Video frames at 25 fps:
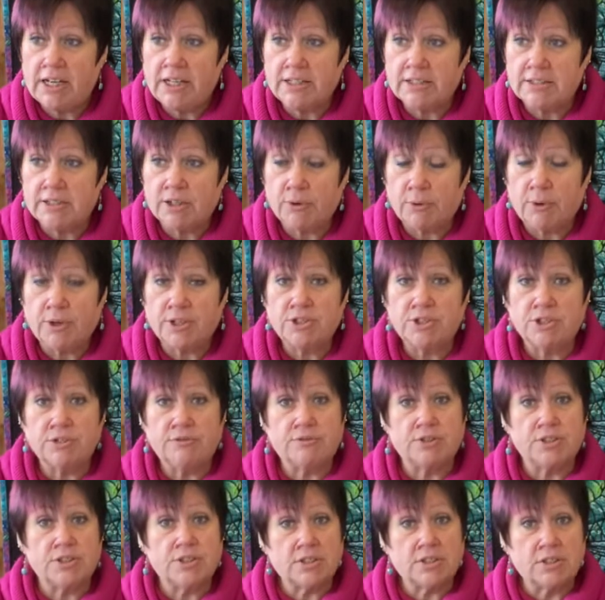is a question of
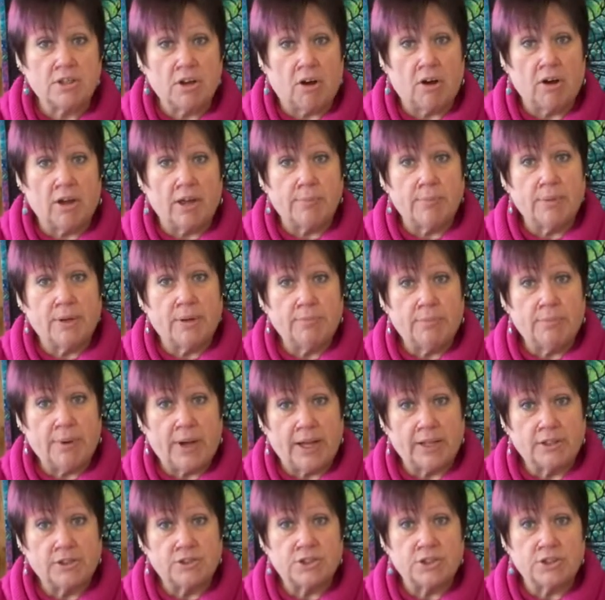just time and
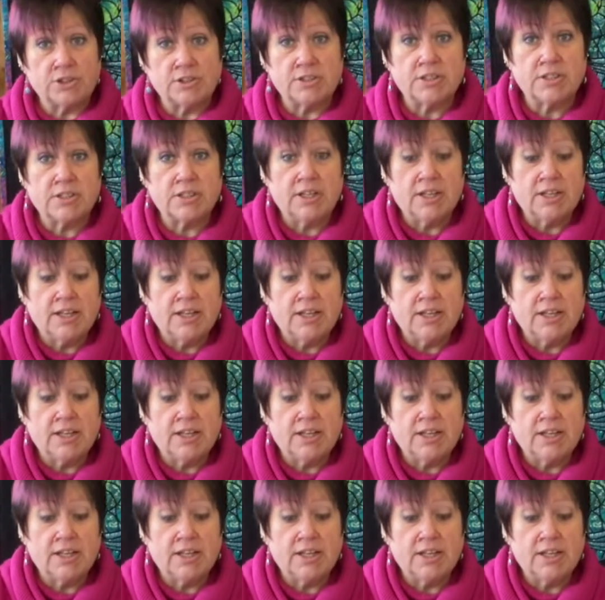patience